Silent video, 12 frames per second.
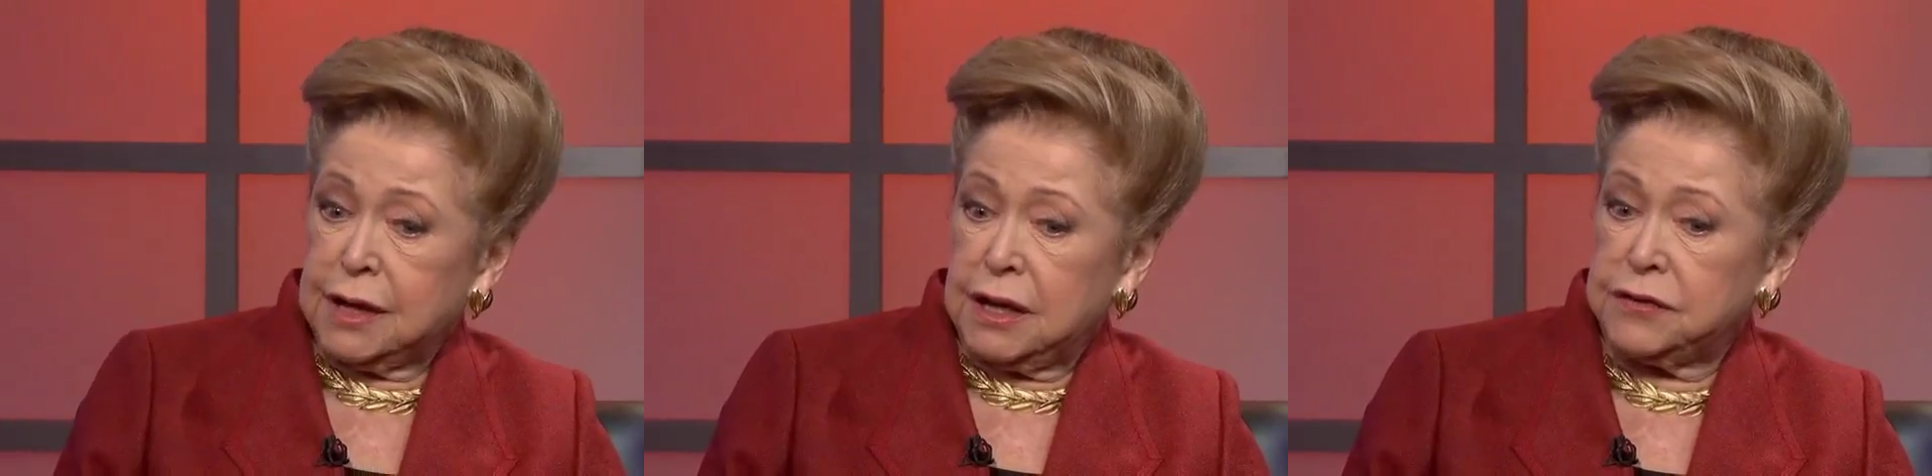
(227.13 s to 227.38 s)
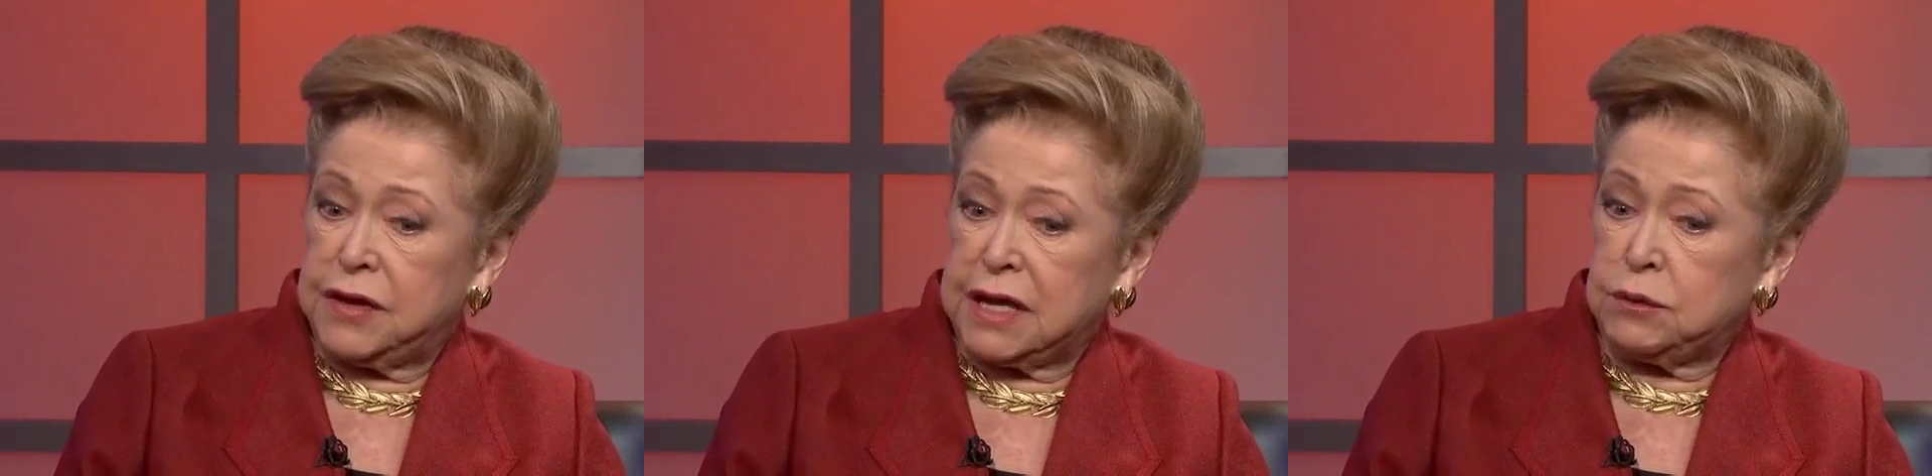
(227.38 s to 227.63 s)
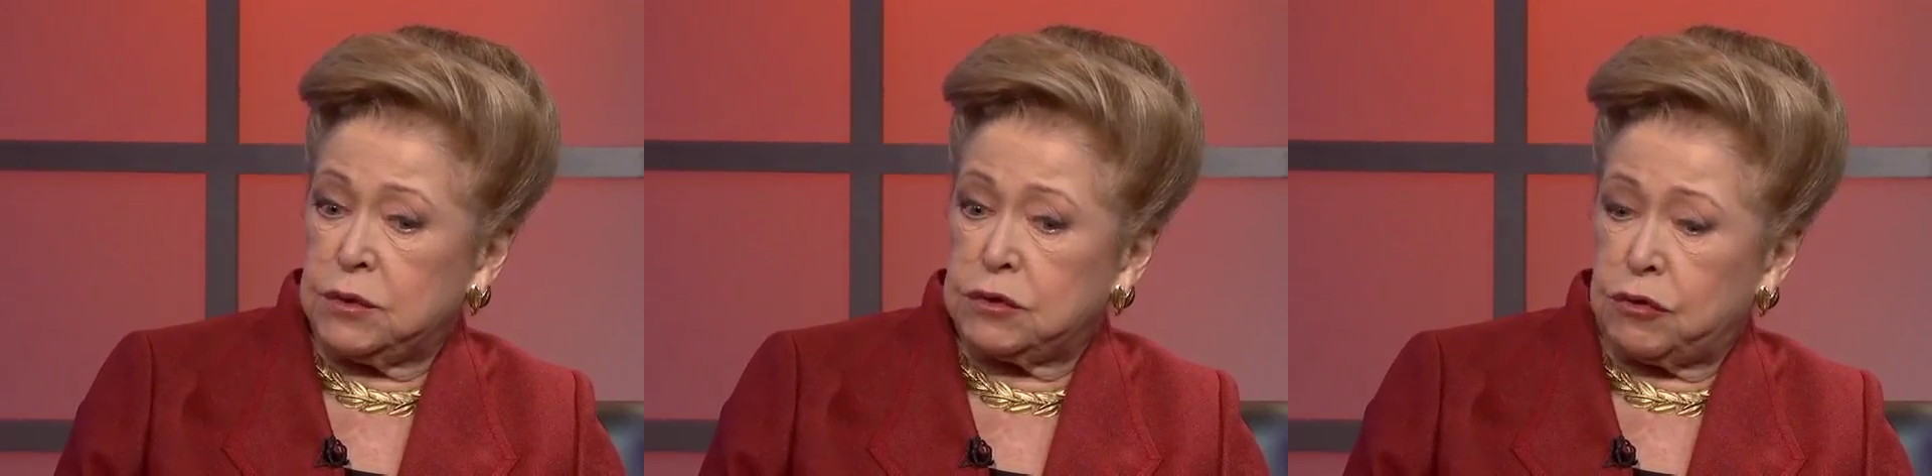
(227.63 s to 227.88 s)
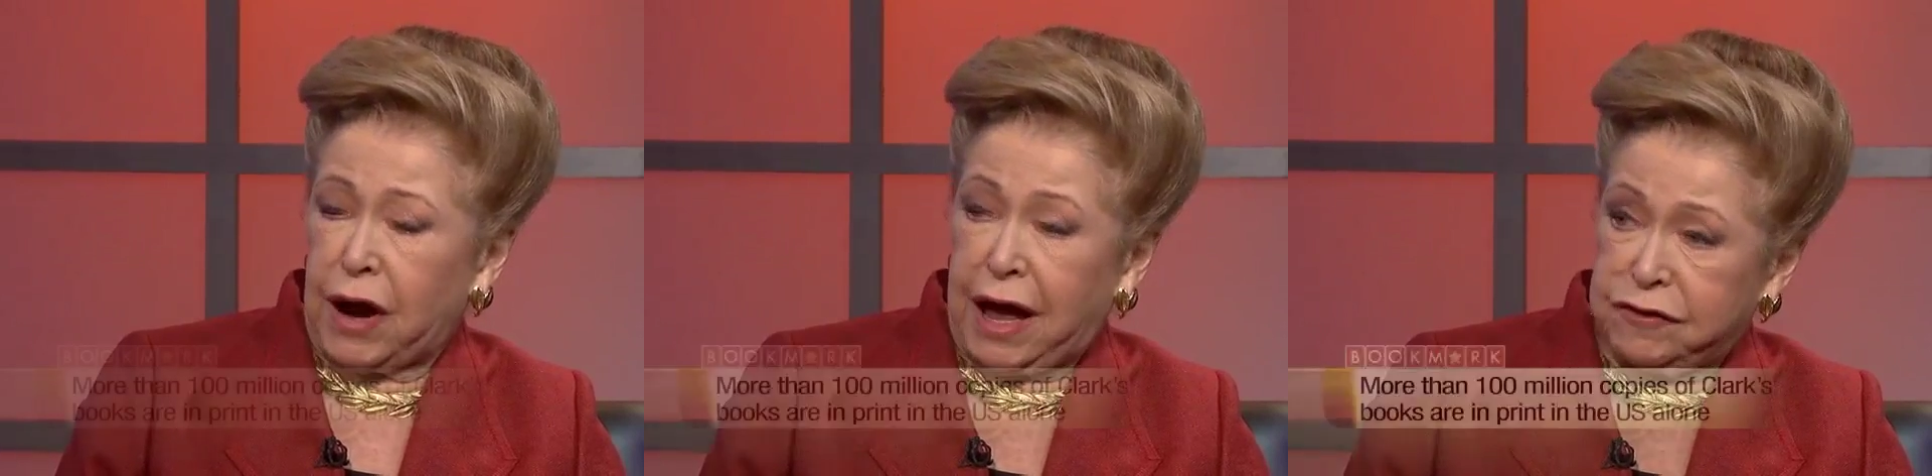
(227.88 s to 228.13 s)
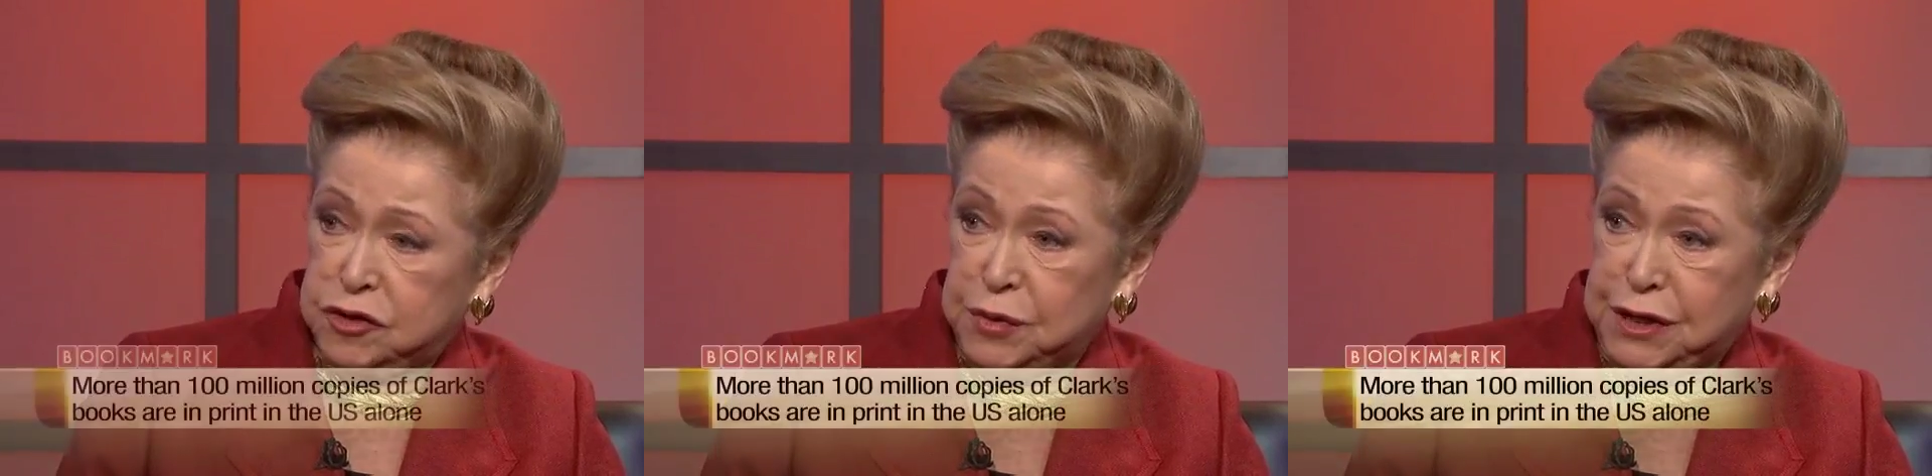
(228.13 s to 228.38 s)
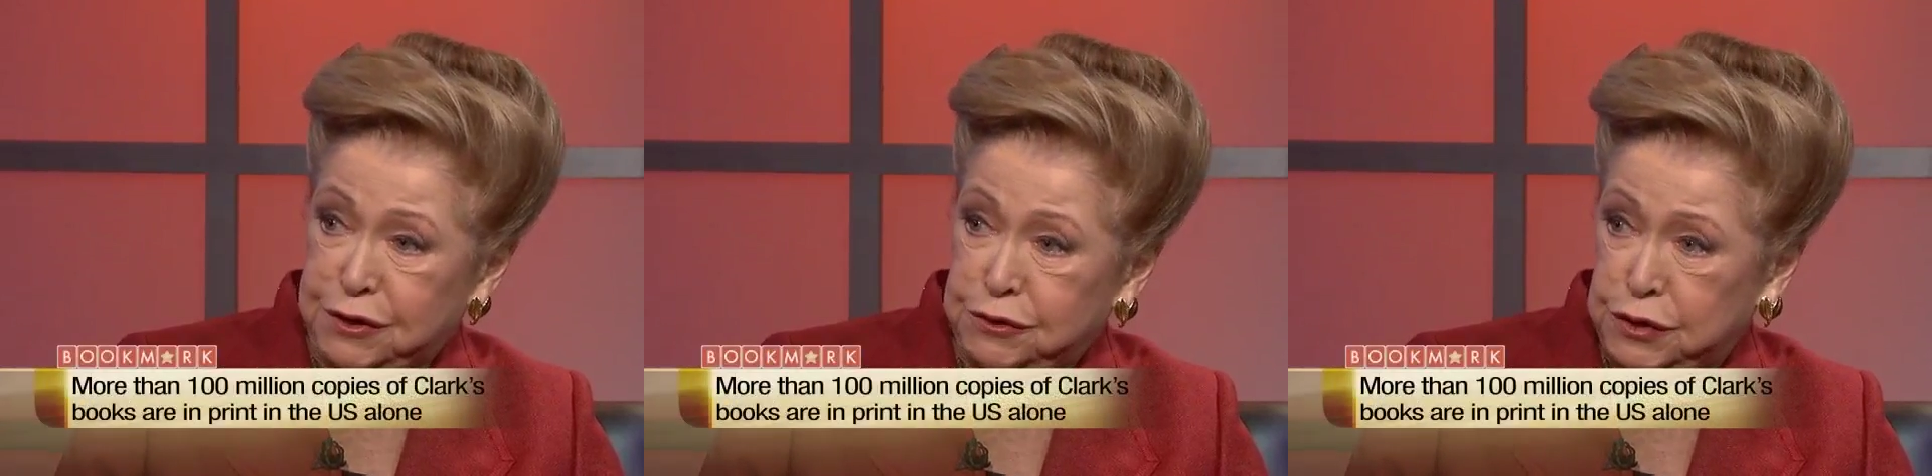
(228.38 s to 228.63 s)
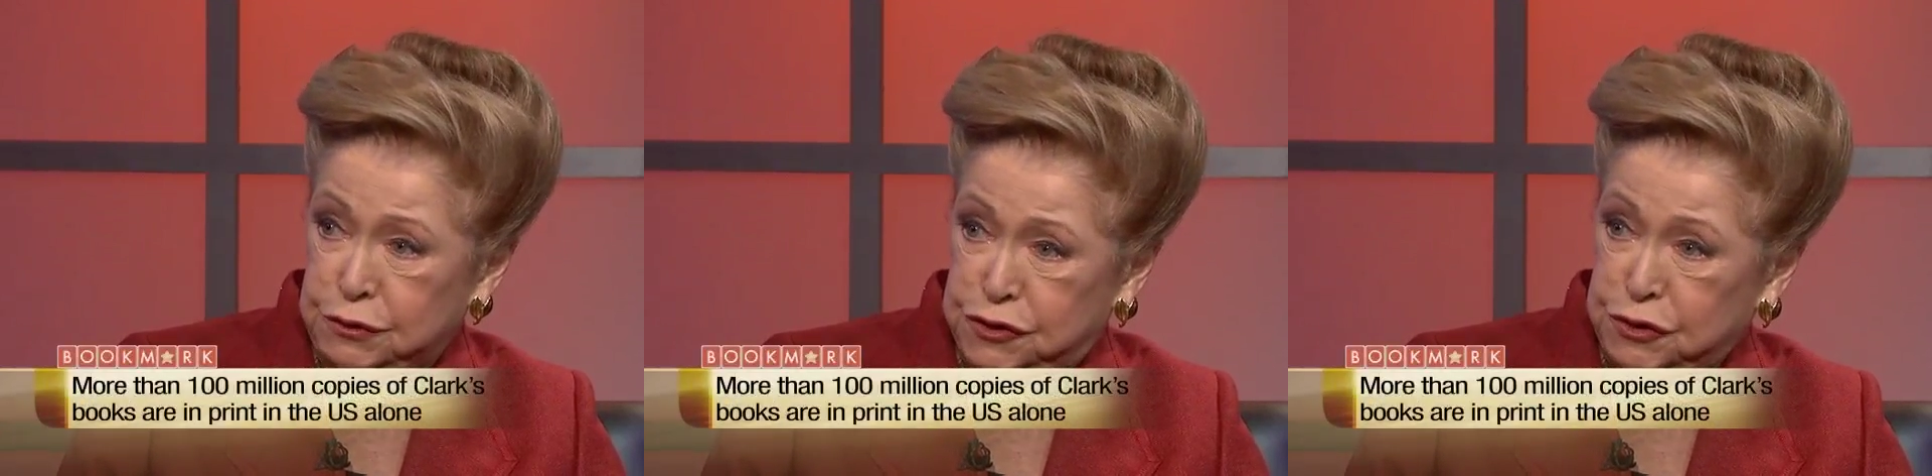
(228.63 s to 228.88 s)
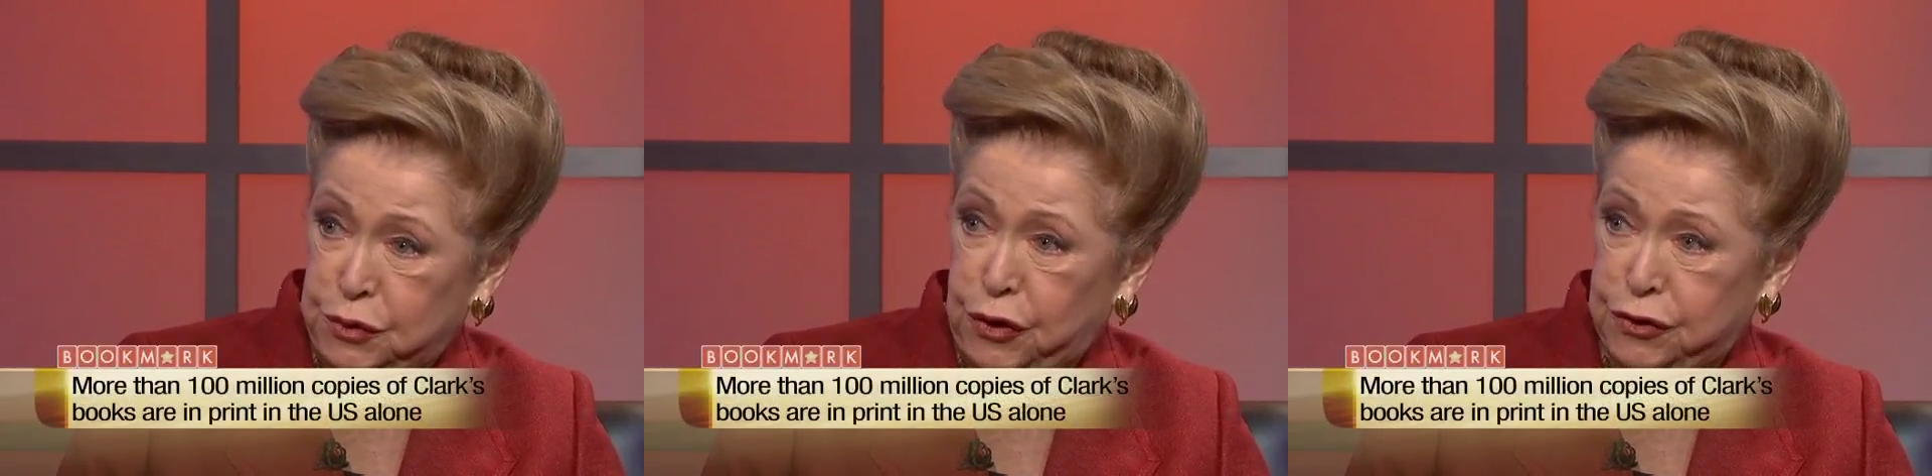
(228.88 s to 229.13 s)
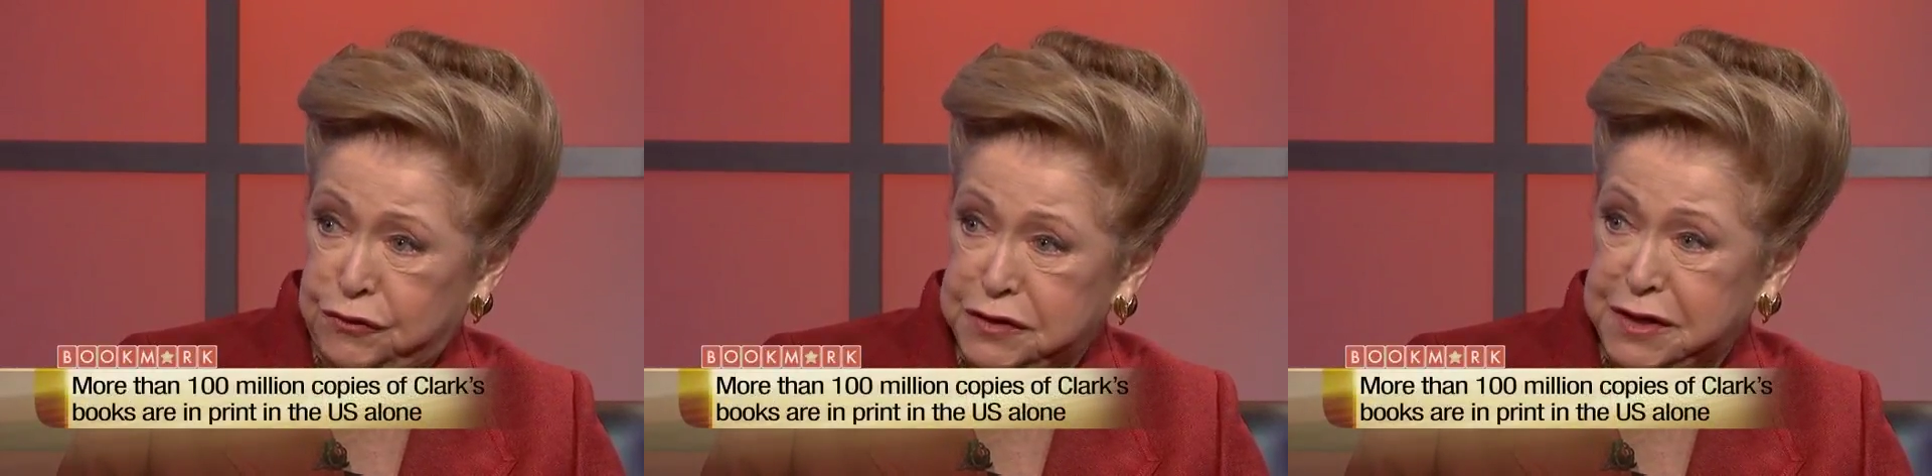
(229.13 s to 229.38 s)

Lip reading: the craftsman who used to work for